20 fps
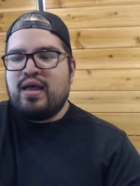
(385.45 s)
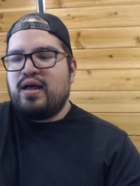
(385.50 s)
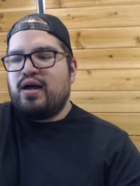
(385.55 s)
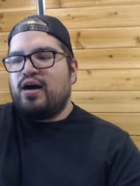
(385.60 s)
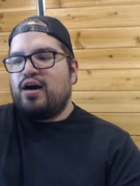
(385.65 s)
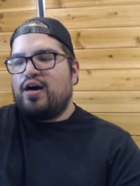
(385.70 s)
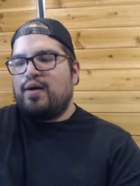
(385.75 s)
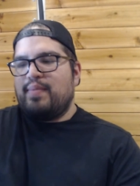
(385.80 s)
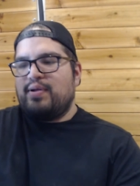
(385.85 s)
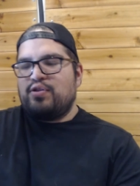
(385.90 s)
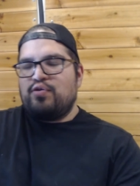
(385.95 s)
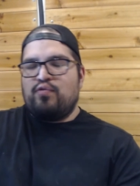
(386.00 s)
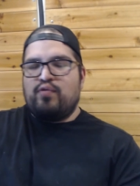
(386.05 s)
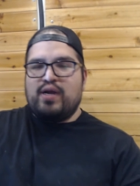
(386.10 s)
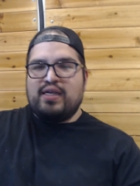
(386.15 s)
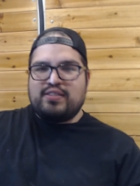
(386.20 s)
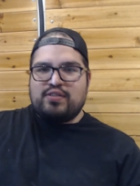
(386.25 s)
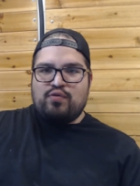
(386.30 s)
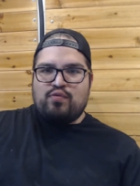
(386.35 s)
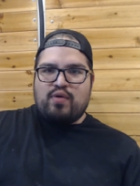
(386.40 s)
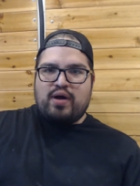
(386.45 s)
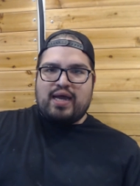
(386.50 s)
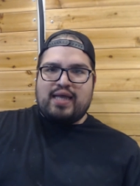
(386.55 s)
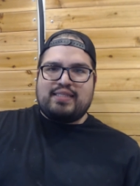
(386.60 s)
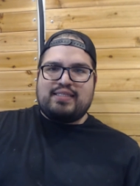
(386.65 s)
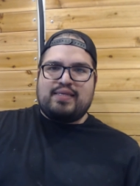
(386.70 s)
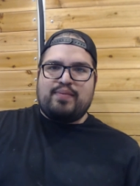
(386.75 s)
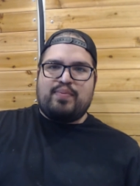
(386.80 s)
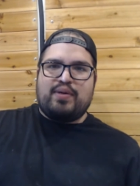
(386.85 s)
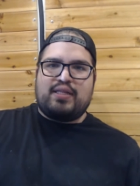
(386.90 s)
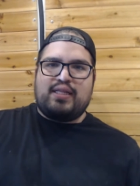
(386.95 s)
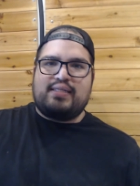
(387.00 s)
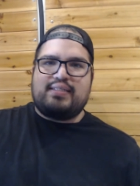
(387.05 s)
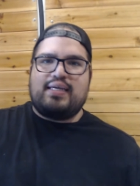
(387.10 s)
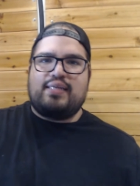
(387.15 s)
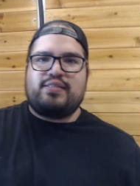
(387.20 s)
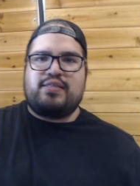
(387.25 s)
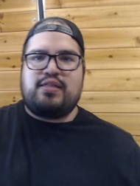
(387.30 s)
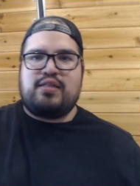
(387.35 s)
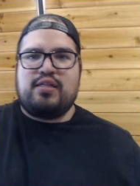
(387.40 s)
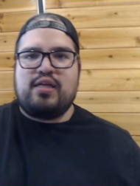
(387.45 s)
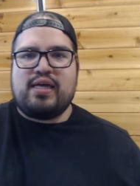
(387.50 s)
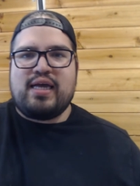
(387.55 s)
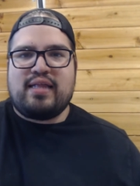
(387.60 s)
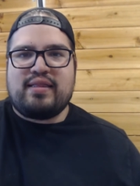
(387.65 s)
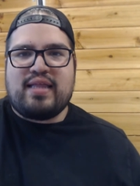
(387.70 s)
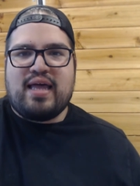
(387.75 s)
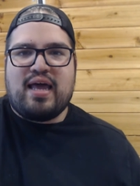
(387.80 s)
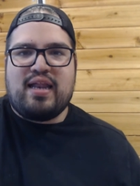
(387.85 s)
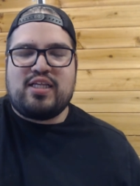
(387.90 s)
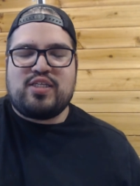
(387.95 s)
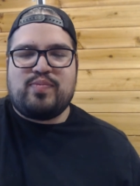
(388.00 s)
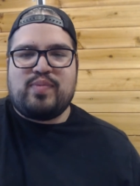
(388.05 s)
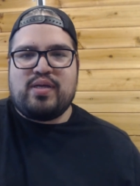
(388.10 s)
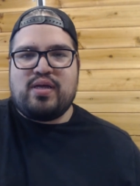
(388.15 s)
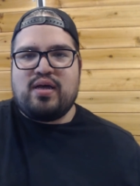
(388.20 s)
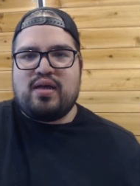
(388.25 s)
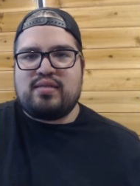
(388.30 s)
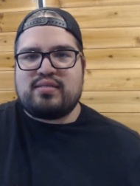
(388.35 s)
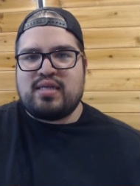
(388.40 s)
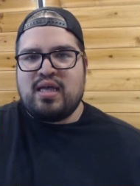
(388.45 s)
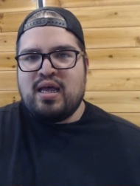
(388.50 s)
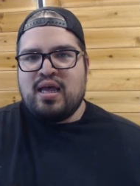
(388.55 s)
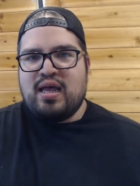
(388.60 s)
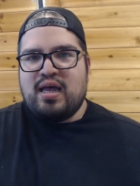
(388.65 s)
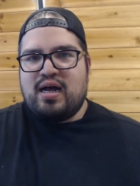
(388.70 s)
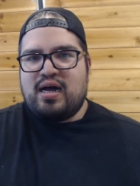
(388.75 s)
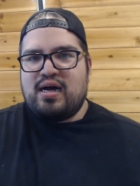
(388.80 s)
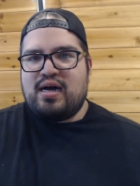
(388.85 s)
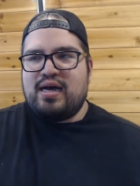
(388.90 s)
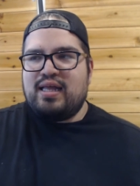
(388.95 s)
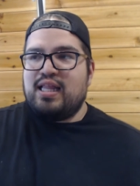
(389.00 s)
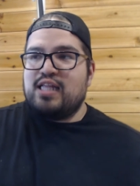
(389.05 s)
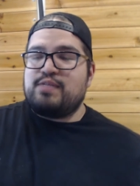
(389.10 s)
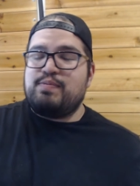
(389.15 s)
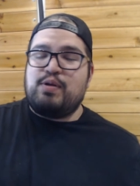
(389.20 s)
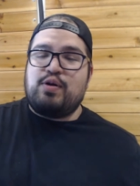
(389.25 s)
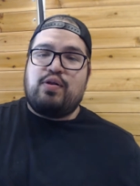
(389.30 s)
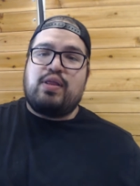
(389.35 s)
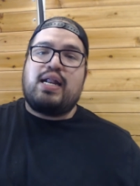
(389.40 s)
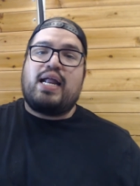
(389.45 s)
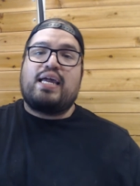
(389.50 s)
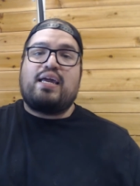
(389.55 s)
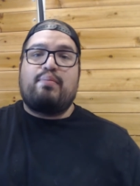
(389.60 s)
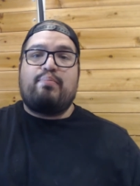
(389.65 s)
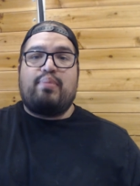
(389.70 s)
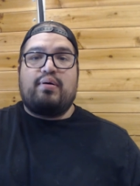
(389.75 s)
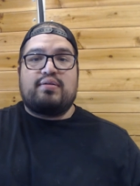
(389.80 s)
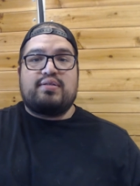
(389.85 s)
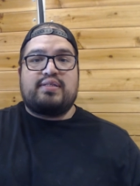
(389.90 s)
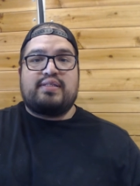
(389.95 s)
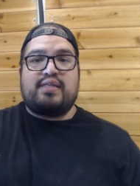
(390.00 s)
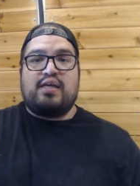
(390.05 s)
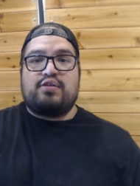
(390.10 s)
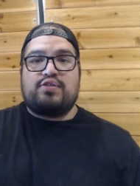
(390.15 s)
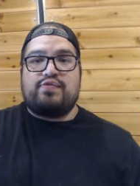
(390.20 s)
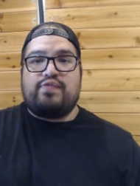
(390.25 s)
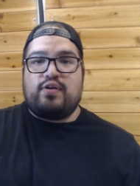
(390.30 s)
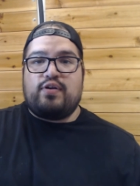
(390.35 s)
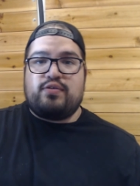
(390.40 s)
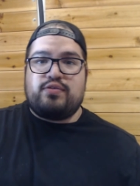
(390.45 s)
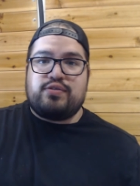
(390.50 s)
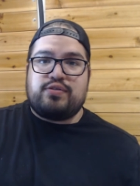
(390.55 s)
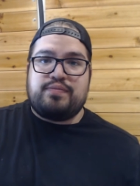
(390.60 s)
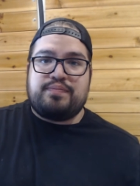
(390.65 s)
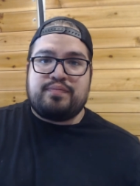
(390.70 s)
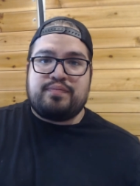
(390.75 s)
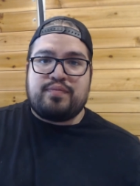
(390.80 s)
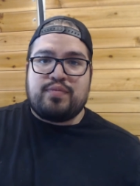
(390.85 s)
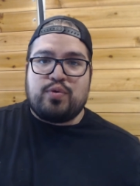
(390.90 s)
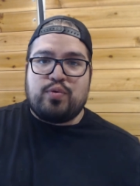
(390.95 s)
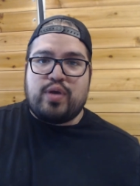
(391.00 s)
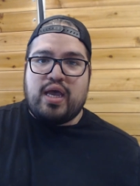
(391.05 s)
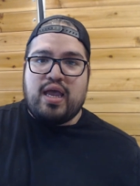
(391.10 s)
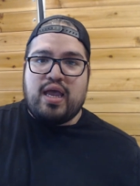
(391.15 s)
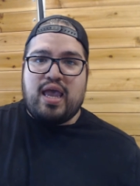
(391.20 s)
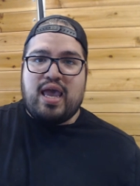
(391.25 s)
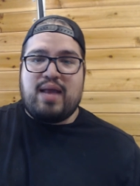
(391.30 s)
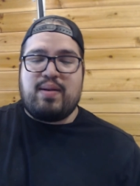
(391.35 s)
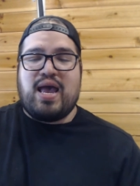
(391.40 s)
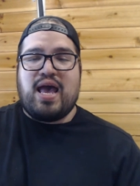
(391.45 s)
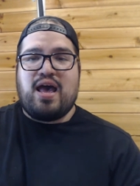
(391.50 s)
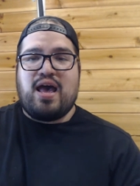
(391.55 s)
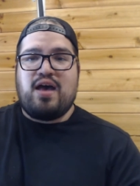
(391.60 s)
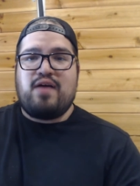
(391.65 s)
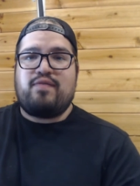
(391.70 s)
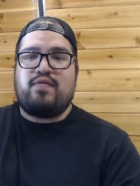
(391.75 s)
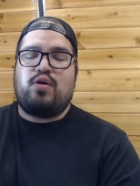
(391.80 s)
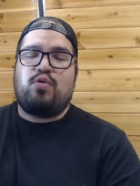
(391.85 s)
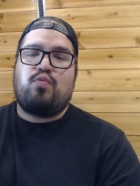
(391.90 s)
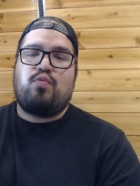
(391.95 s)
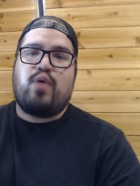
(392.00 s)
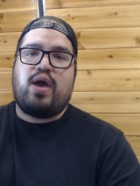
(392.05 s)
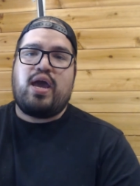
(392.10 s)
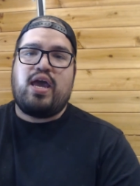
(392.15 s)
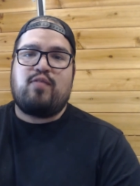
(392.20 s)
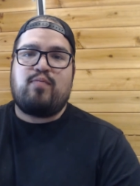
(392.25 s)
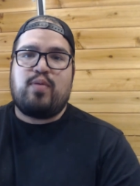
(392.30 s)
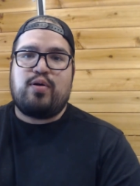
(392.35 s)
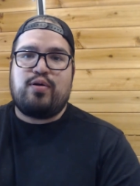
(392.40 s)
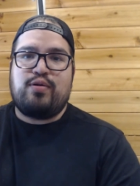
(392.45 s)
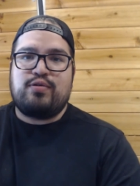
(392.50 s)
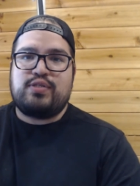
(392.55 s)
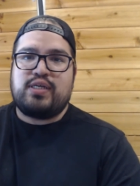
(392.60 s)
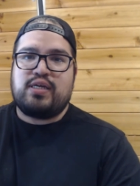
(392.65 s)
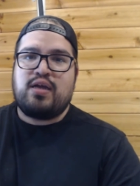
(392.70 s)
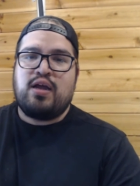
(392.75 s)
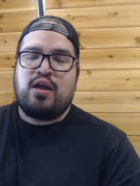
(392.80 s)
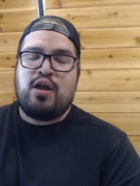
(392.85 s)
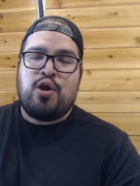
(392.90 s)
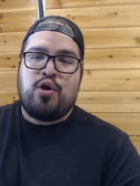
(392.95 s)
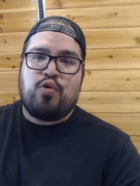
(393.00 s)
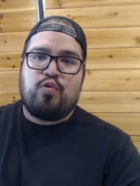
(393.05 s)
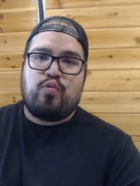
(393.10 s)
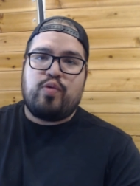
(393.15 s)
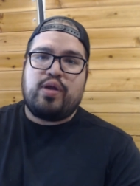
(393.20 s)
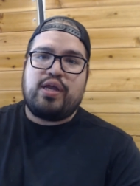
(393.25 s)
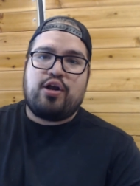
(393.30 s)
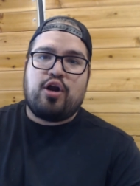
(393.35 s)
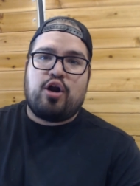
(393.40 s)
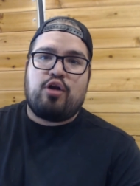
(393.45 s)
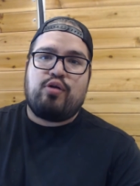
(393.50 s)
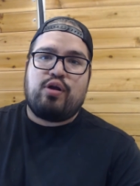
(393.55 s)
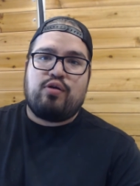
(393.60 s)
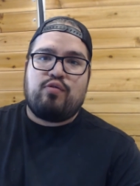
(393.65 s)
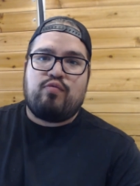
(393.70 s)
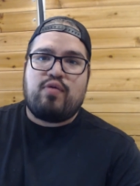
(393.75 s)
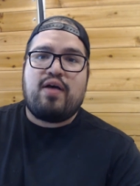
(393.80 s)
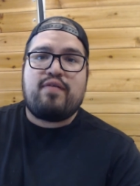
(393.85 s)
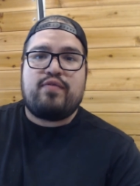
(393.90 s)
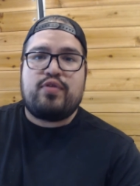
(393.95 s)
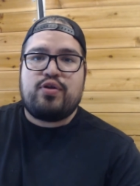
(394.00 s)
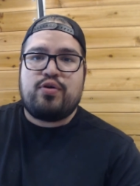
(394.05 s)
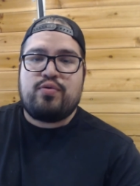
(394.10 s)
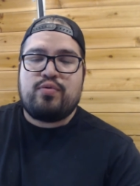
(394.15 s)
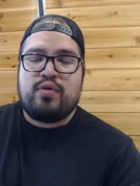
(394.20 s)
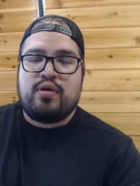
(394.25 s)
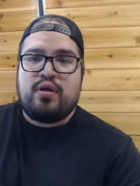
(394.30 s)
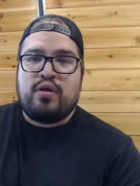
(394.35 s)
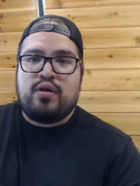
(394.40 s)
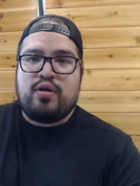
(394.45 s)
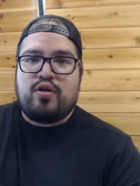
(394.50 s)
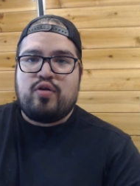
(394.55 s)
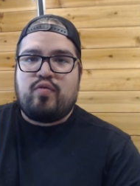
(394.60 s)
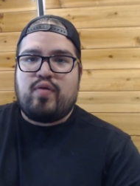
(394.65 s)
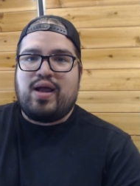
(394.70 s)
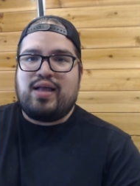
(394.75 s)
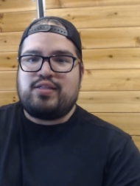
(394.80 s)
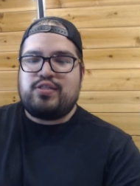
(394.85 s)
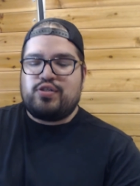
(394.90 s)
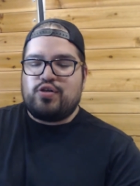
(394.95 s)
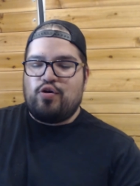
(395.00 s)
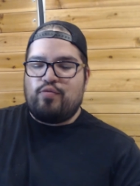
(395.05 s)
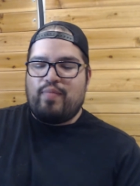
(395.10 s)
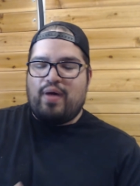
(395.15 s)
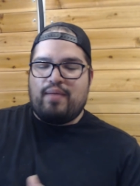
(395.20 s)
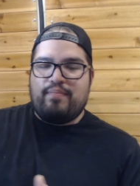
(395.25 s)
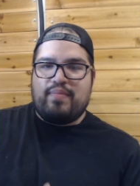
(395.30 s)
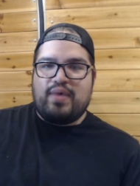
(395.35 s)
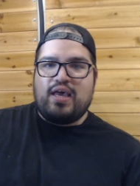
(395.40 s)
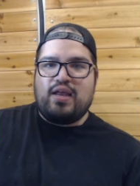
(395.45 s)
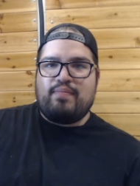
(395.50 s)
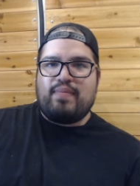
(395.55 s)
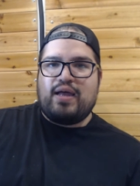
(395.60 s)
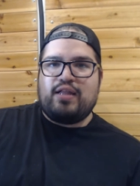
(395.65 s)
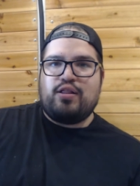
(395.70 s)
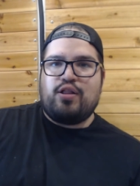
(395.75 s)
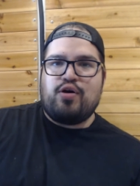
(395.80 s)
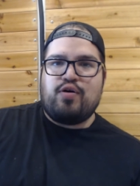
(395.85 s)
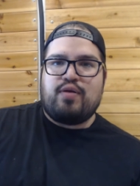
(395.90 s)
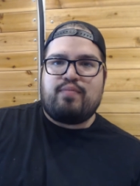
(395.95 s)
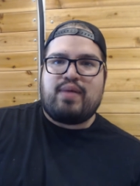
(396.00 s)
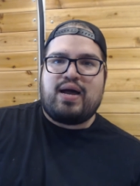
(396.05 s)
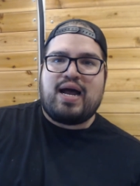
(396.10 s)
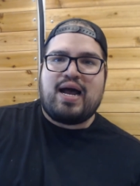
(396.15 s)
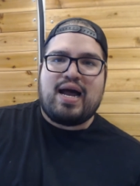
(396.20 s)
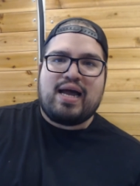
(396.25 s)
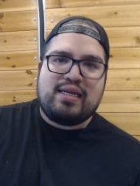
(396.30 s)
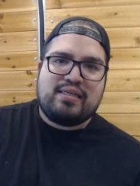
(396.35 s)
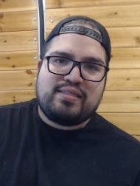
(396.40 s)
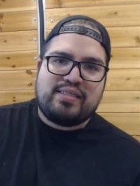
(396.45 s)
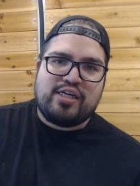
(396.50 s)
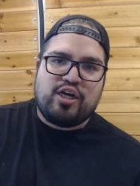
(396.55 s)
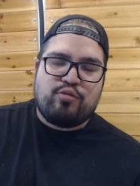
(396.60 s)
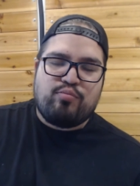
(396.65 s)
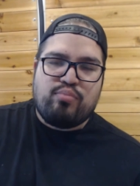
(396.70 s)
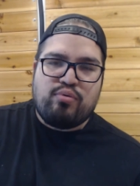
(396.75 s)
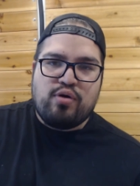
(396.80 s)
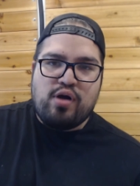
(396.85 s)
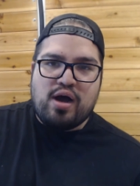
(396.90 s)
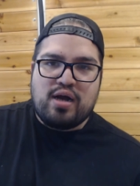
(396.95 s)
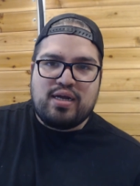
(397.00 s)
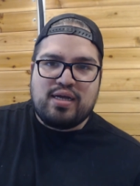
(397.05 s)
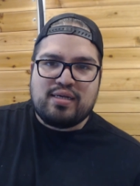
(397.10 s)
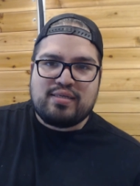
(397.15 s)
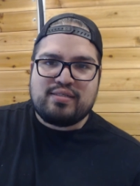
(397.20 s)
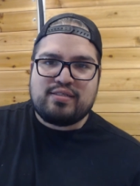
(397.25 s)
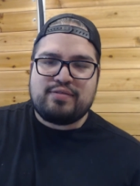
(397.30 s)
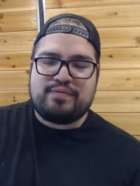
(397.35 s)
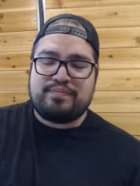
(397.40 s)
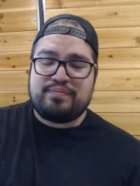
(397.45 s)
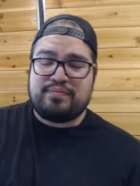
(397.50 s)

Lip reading: and the reason why I typically tend to look at that is because it lets me know that I can build sales funnels, okay, and have a way of producing recurring revenue, right? So my mid, my low, and my high tier products,